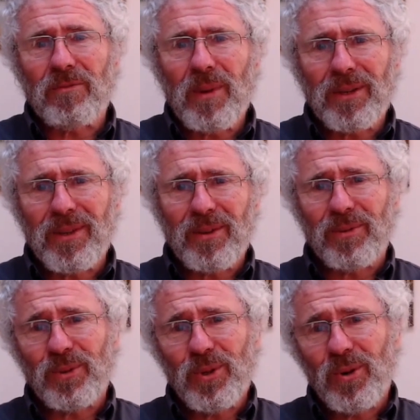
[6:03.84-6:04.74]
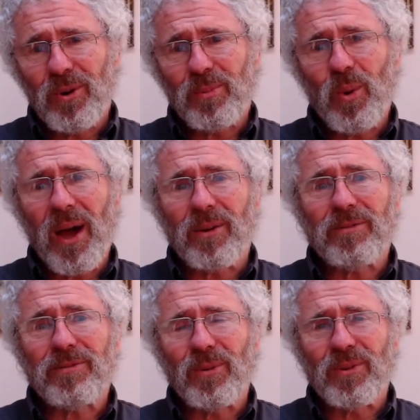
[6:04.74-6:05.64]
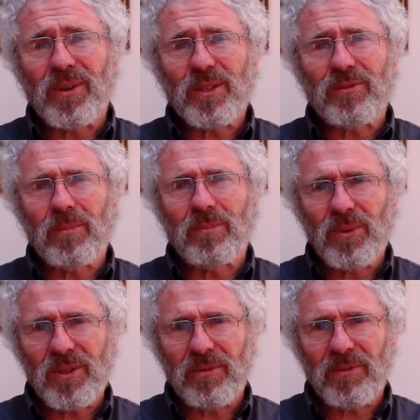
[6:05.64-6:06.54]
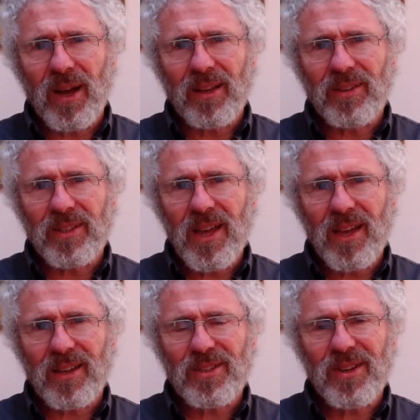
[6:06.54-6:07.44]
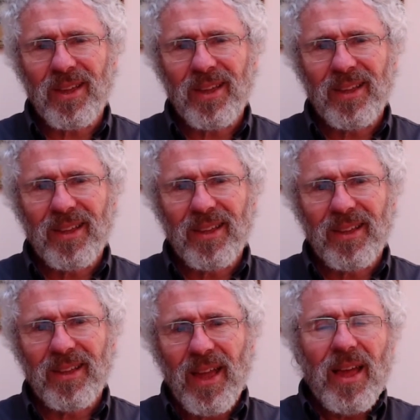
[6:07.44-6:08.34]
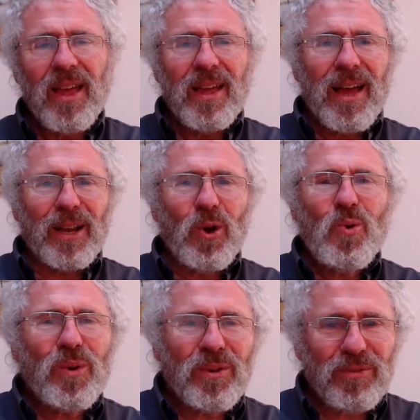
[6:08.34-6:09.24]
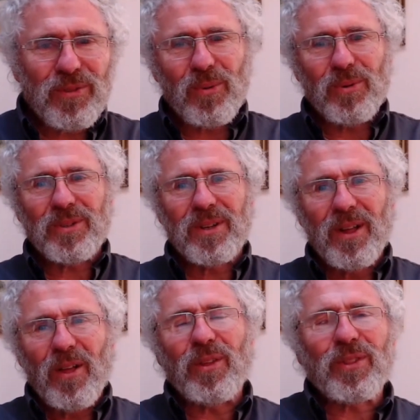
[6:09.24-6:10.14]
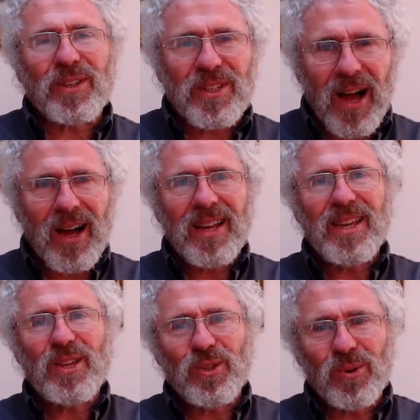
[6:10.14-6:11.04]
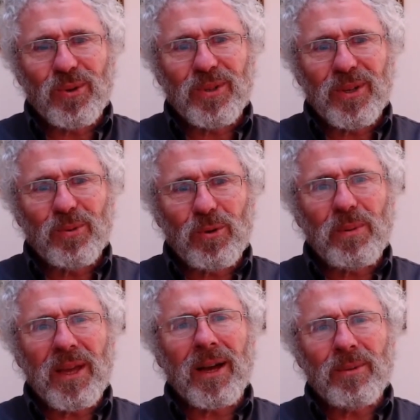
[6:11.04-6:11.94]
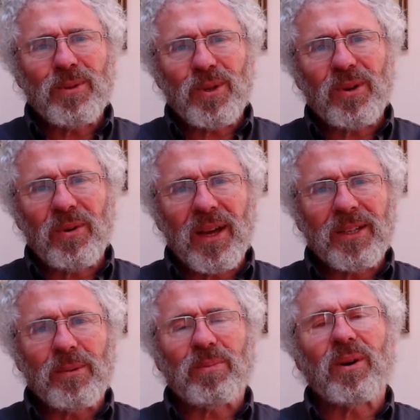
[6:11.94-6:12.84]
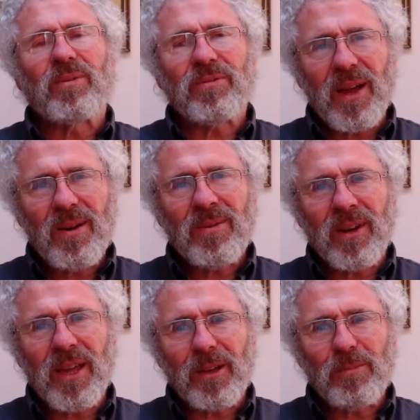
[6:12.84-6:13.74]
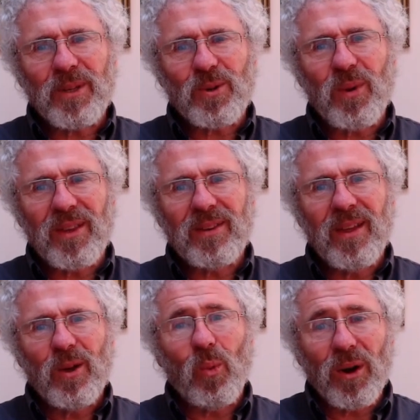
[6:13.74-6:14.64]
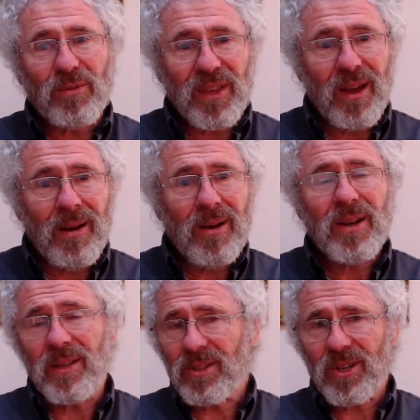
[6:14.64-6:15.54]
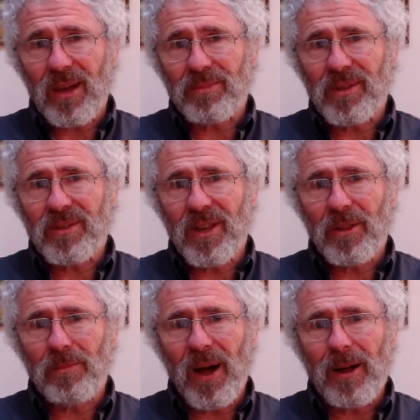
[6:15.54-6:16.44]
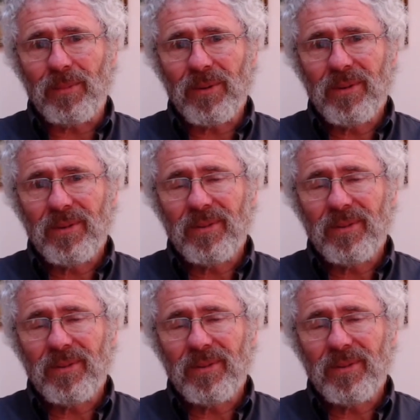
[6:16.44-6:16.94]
of medieval Europe who had a fondness for beautifying the text. And who would have thought that the tiny yud would be able to create a profound link between one of the earliest chapters in the Bible